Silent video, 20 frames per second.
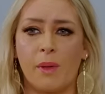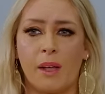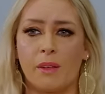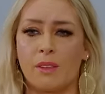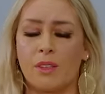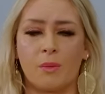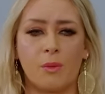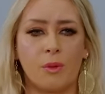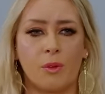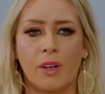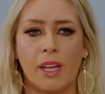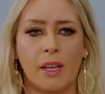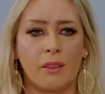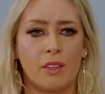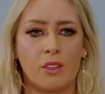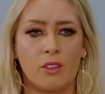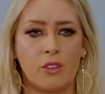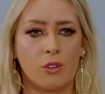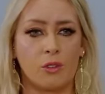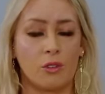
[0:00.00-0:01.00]
able to walk out
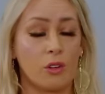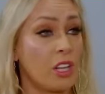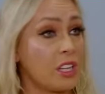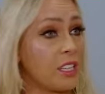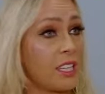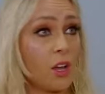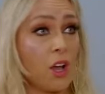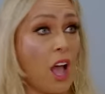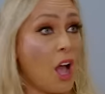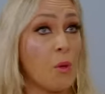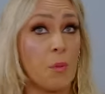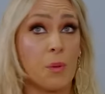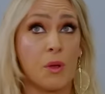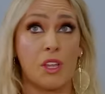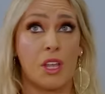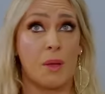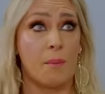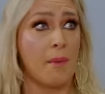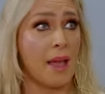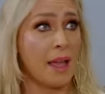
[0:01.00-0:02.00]
the door. Like, it's like, open
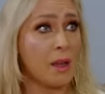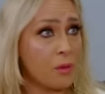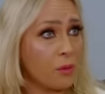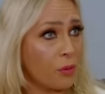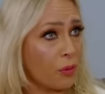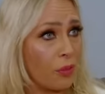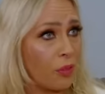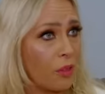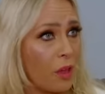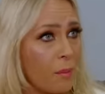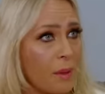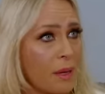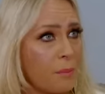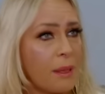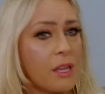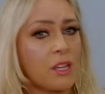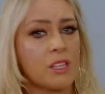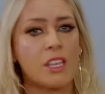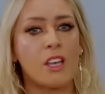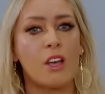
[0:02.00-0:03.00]
your mouth. I mean,
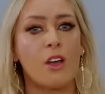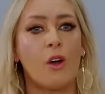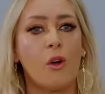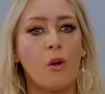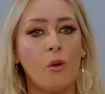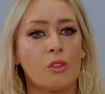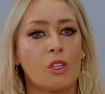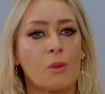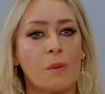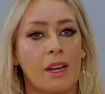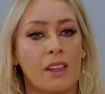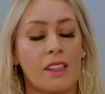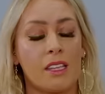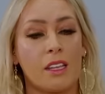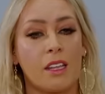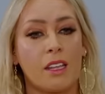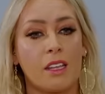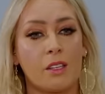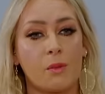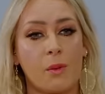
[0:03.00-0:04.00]
because ultimately,
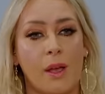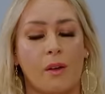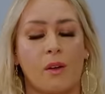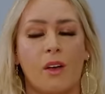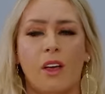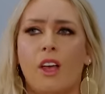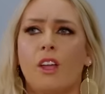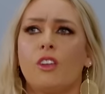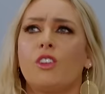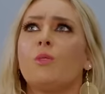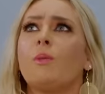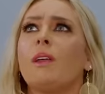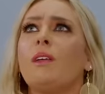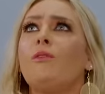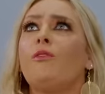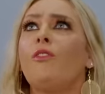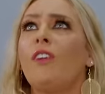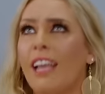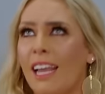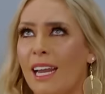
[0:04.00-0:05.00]
as well, do we
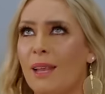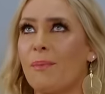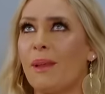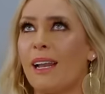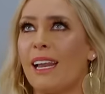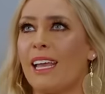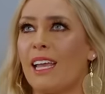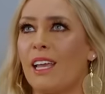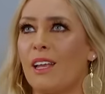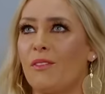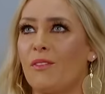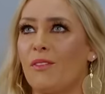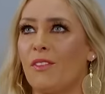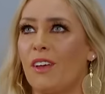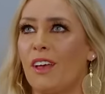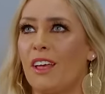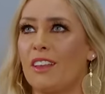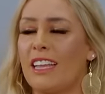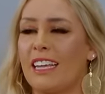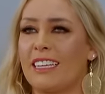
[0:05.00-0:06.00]
really believe...
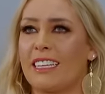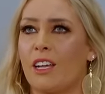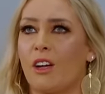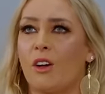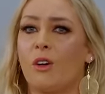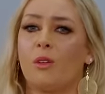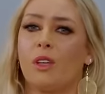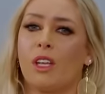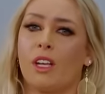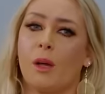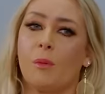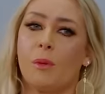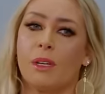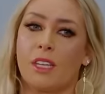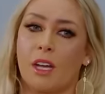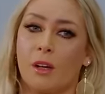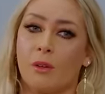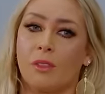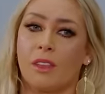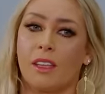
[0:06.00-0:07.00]
They say, oh, you know, we
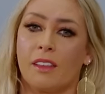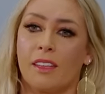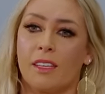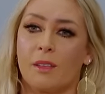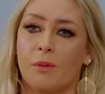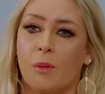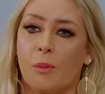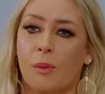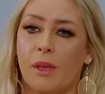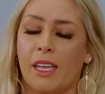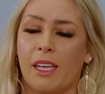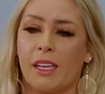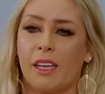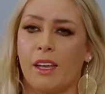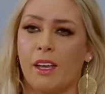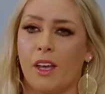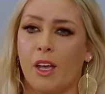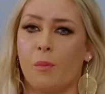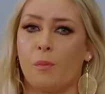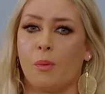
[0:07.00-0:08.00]
don't think this will be
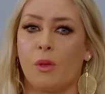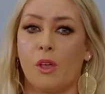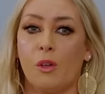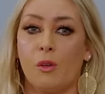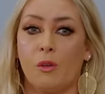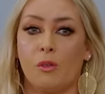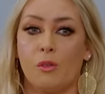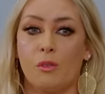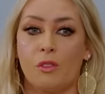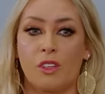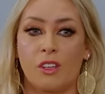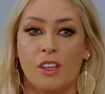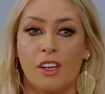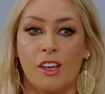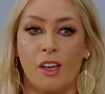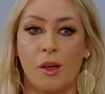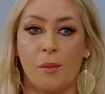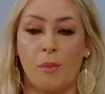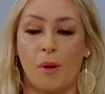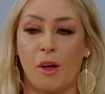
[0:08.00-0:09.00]
abused
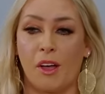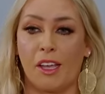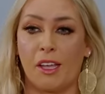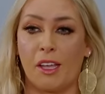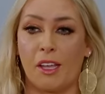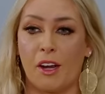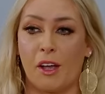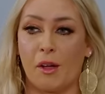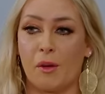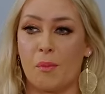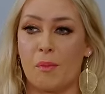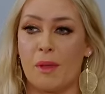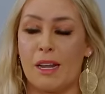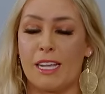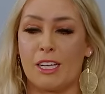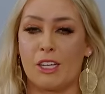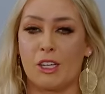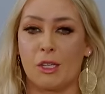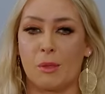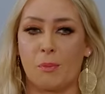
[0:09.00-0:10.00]
by, you know,
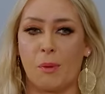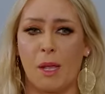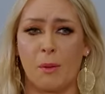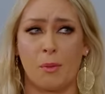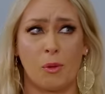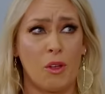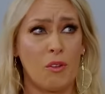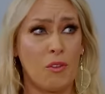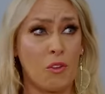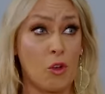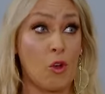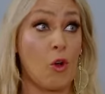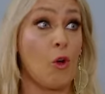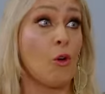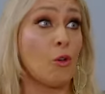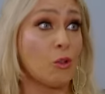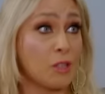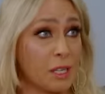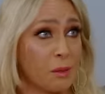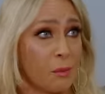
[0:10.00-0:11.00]
malicious people. Of
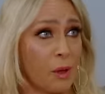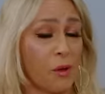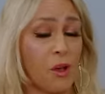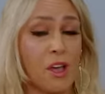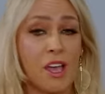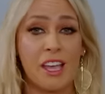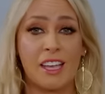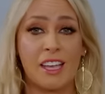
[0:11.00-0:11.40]
course it will.